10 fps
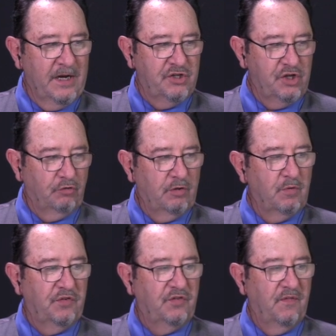in children
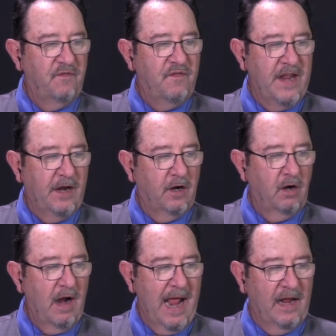with
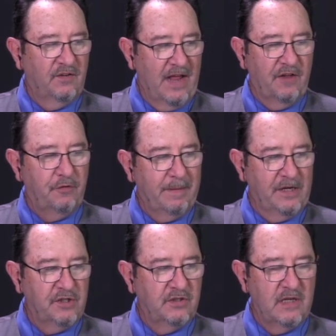severe
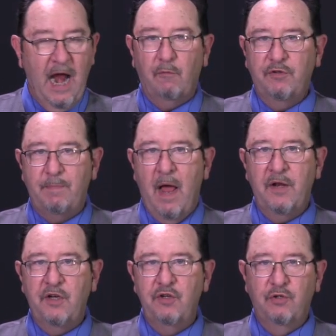exacerbations not
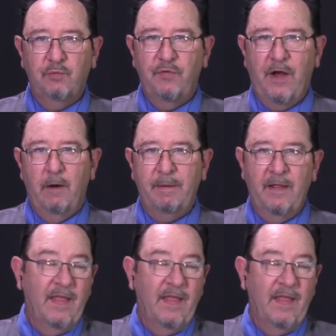responding to usual therapy,